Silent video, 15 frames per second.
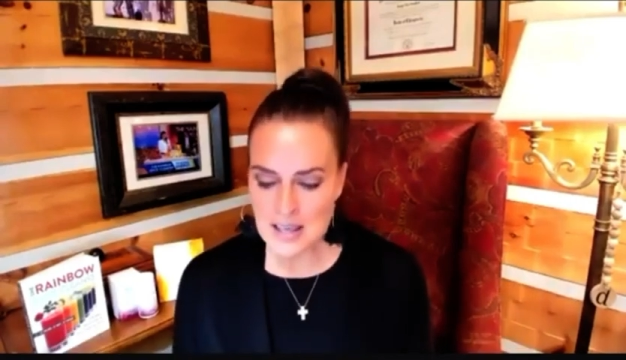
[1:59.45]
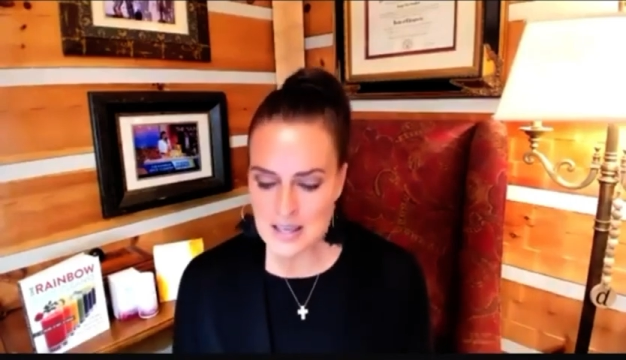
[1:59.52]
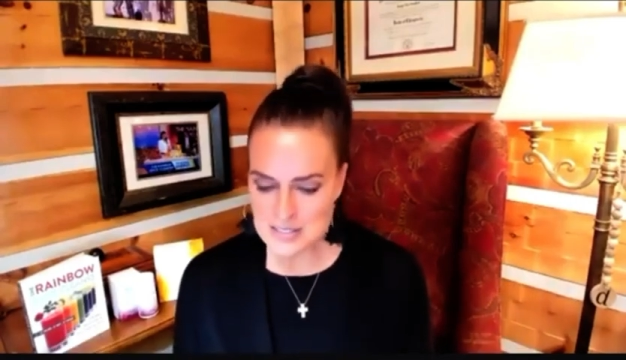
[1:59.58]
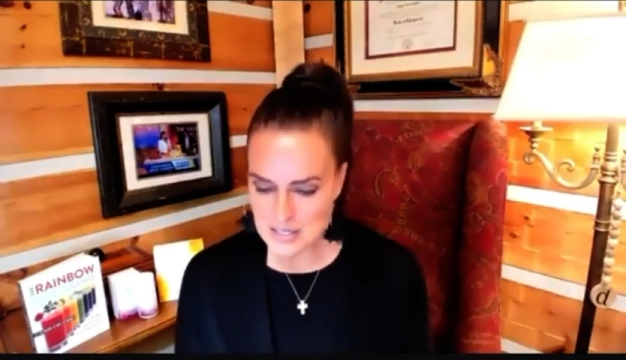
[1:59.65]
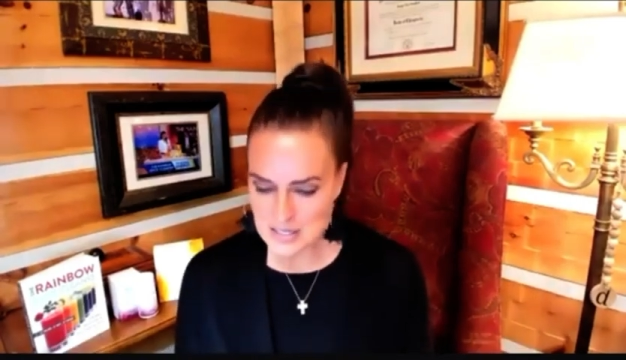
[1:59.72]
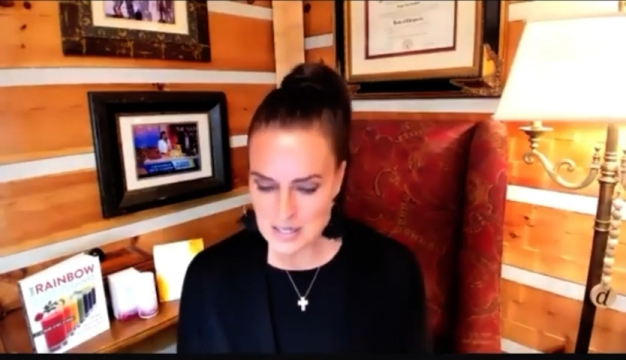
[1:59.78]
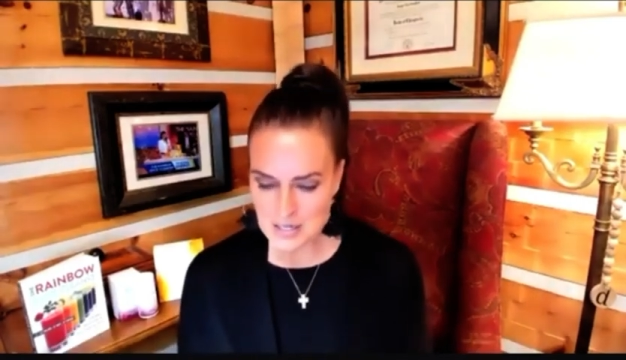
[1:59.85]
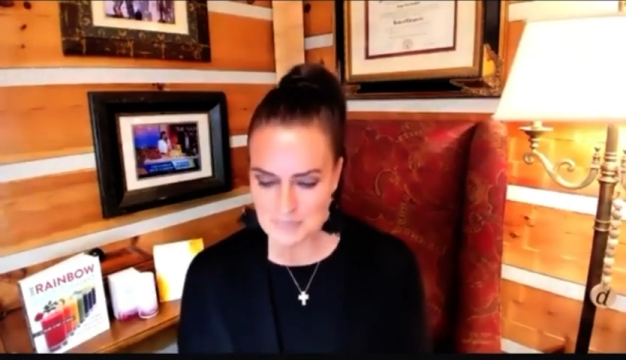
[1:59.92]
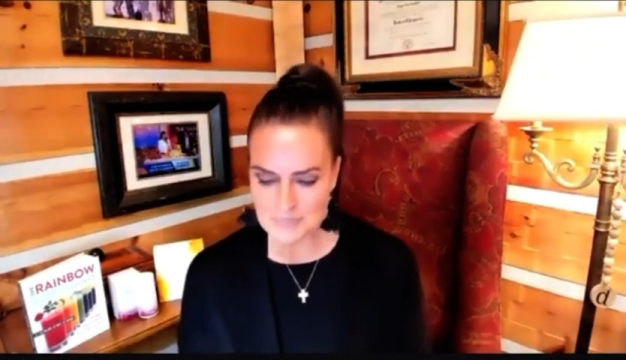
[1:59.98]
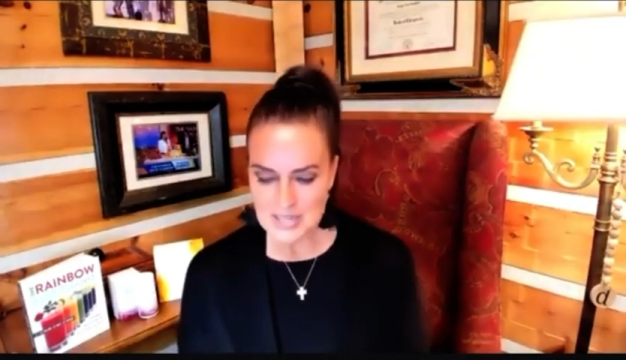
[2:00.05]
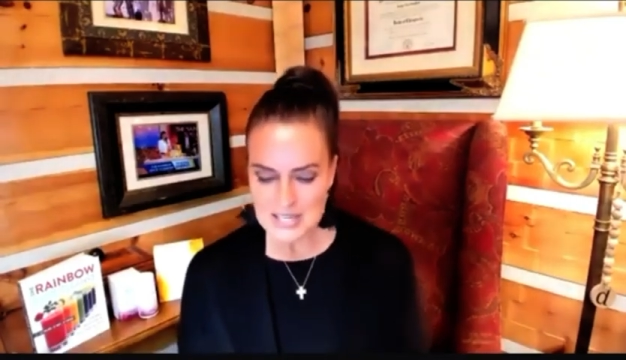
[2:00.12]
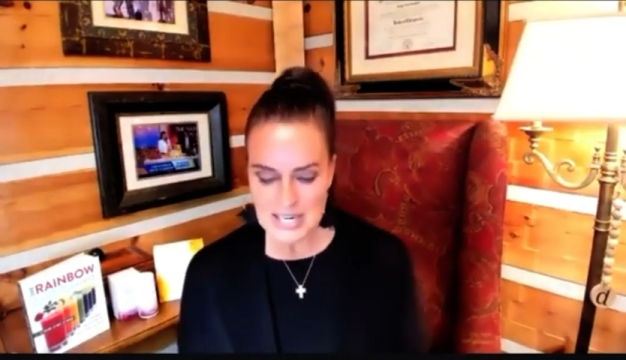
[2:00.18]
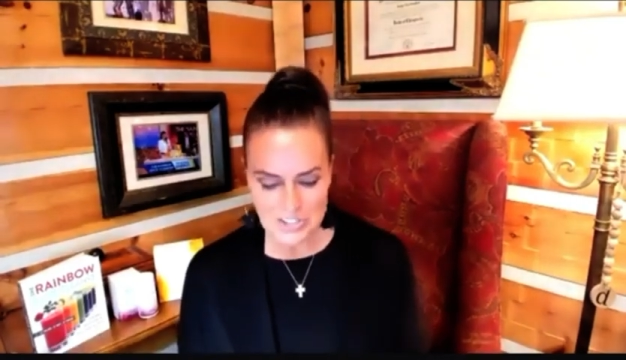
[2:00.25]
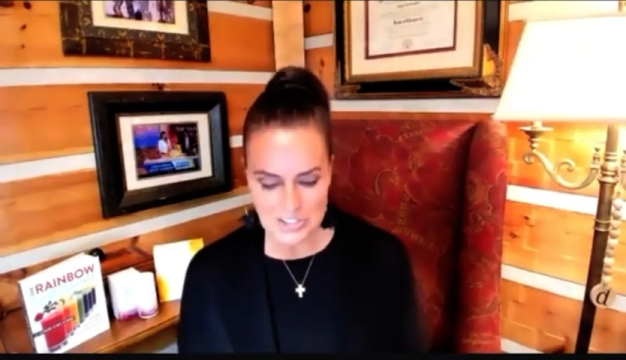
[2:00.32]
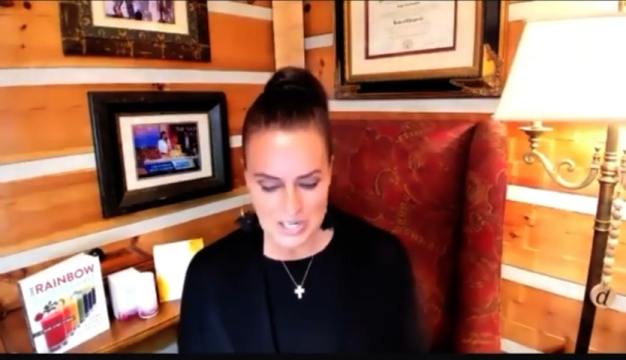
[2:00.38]
and I
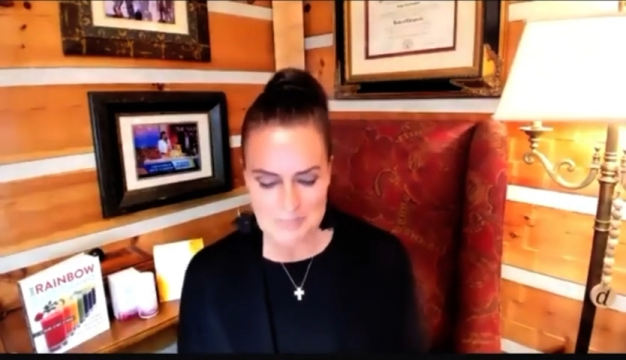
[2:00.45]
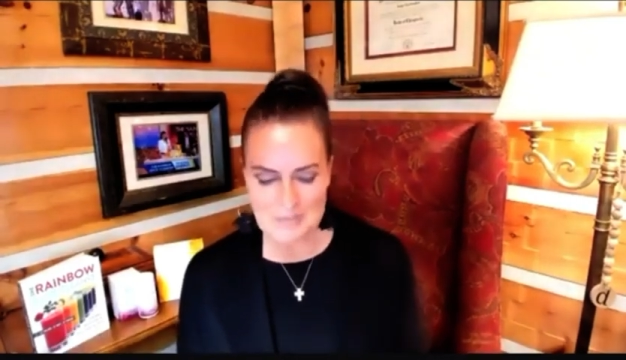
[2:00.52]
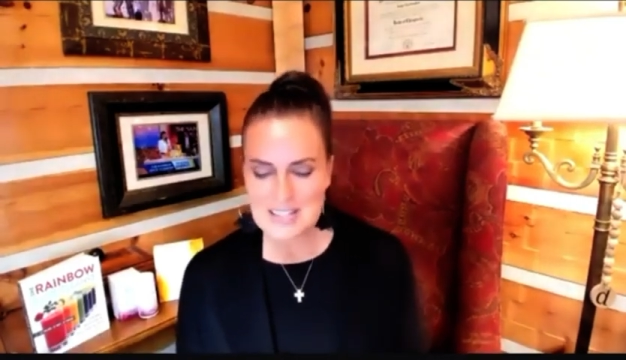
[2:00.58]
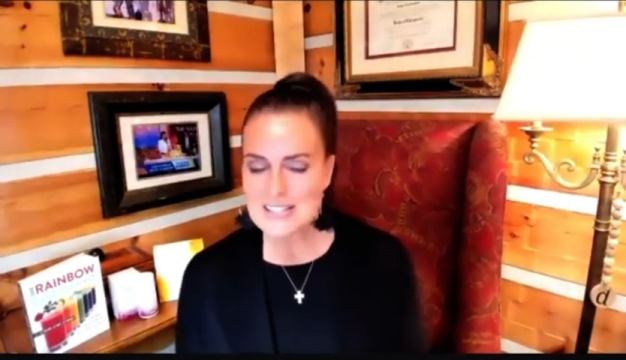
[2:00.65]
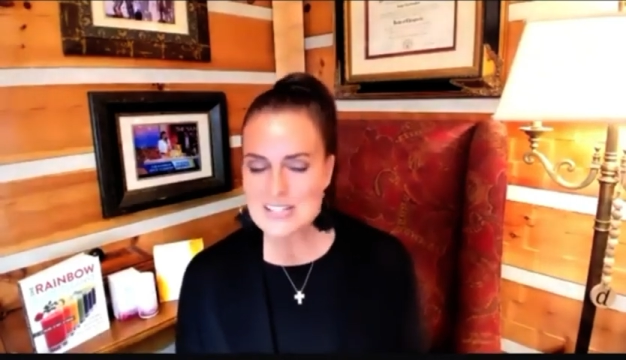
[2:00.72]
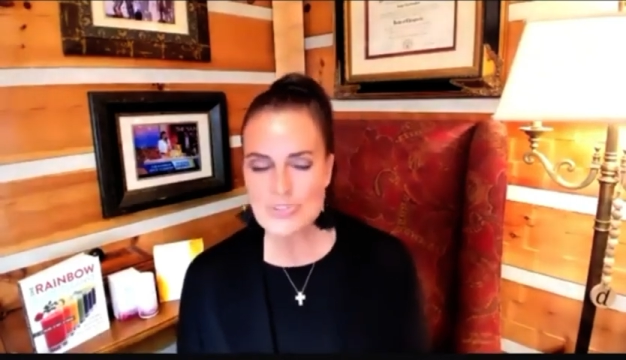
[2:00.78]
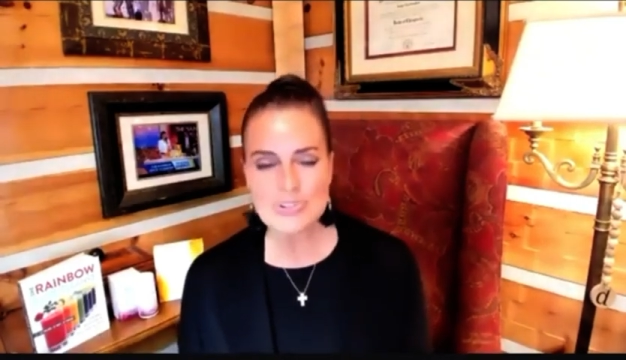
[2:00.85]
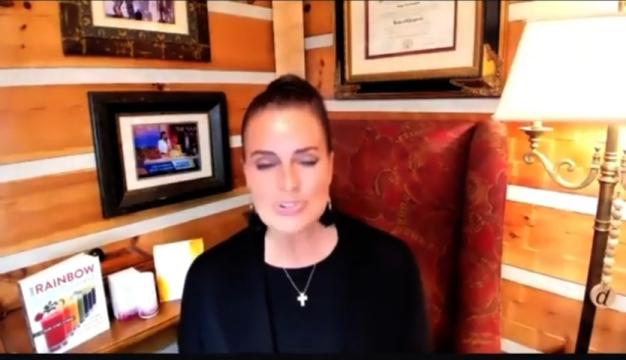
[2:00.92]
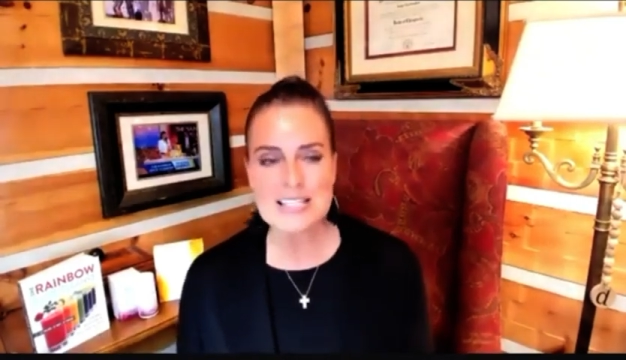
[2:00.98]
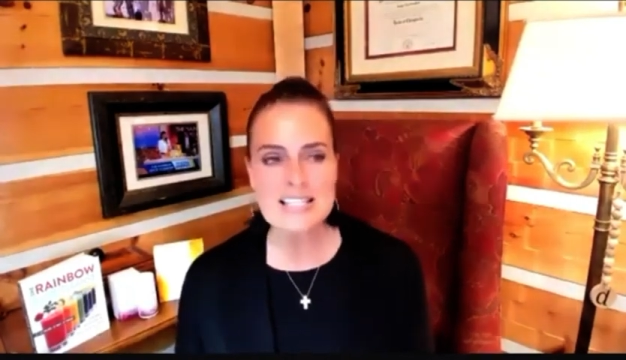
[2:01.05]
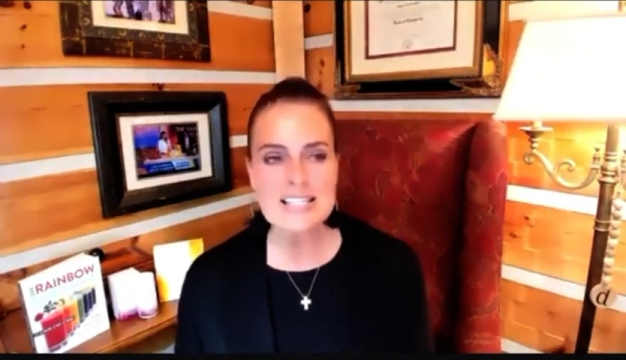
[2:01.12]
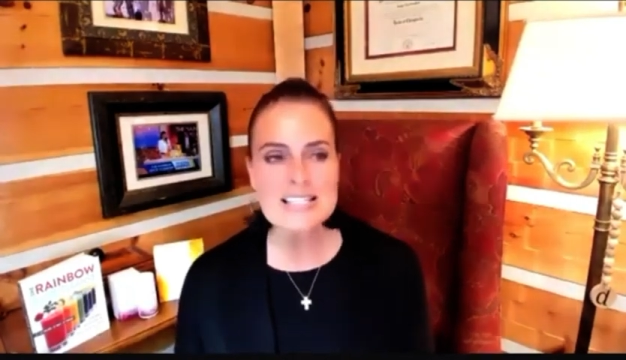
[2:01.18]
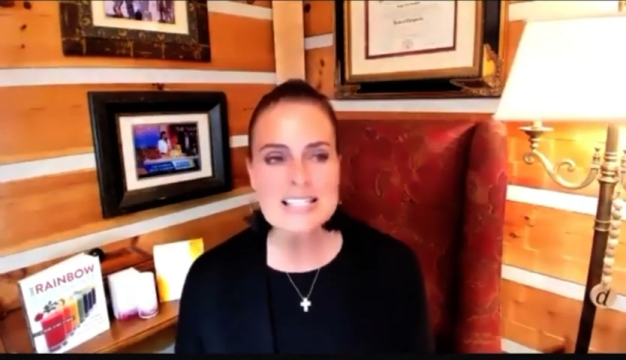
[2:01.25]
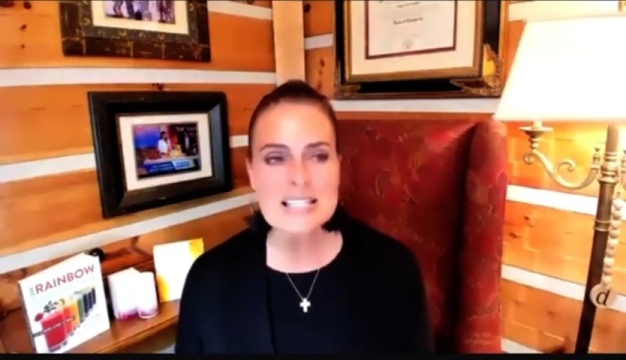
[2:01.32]
try to make things really easy,